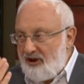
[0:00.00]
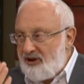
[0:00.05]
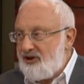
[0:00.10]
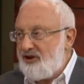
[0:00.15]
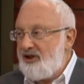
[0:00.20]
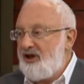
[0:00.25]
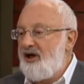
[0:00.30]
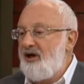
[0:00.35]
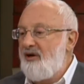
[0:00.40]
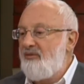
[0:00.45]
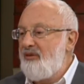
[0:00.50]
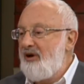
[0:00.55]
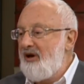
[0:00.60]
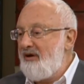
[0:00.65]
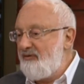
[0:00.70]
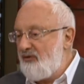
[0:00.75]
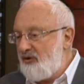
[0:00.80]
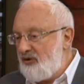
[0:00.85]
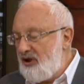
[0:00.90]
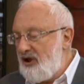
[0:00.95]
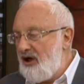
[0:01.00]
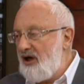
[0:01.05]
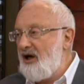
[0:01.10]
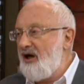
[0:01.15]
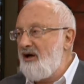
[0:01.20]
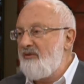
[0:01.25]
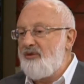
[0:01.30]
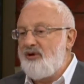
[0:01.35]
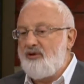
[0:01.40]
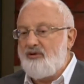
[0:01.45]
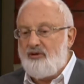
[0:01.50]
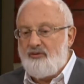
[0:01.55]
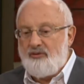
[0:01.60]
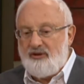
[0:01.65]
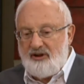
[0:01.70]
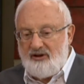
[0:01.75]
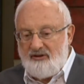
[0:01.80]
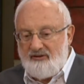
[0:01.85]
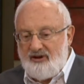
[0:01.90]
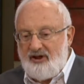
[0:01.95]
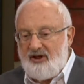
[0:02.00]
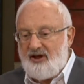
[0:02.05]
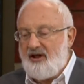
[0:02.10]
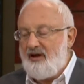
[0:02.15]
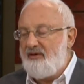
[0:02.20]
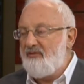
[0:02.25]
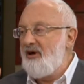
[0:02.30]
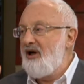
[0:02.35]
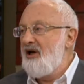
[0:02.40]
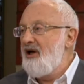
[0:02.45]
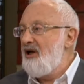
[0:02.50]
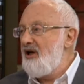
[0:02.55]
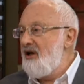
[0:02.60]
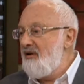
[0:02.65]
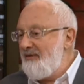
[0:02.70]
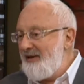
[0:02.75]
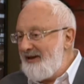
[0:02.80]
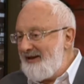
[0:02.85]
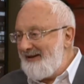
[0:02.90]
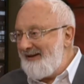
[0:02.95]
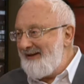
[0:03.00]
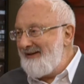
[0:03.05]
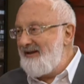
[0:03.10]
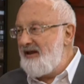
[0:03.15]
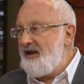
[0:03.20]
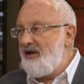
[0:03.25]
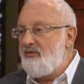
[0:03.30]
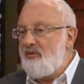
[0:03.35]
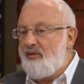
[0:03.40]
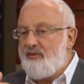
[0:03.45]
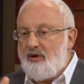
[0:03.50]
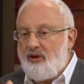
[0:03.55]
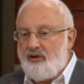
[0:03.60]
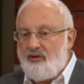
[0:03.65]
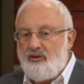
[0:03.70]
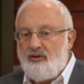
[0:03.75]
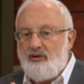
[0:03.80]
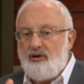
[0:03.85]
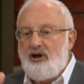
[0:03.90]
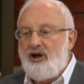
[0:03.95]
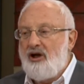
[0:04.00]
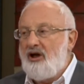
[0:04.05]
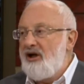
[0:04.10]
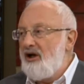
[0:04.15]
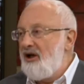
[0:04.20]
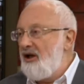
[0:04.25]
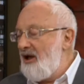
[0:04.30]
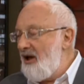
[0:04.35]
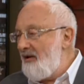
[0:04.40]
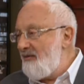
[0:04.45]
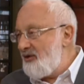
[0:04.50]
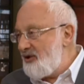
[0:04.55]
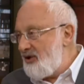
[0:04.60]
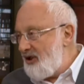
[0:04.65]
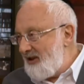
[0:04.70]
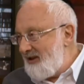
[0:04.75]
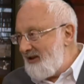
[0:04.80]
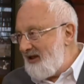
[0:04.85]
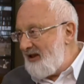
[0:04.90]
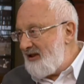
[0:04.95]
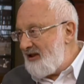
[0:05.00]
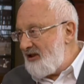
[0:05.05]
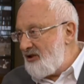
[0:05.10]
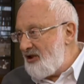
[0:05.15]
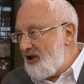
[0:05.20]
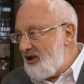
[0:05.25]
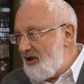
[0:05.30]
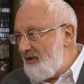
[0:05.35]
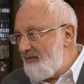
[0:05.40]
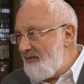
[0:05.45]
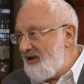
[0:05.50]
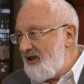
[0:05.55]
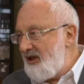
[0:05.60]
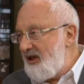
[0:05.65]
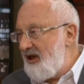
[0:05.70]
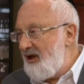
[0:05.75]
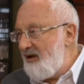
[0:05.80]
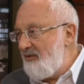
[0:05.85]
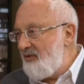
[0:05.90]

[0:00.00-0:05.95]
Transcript: Maybe she's really right. She had a difficult day at work and all kinds of things with the children and all that.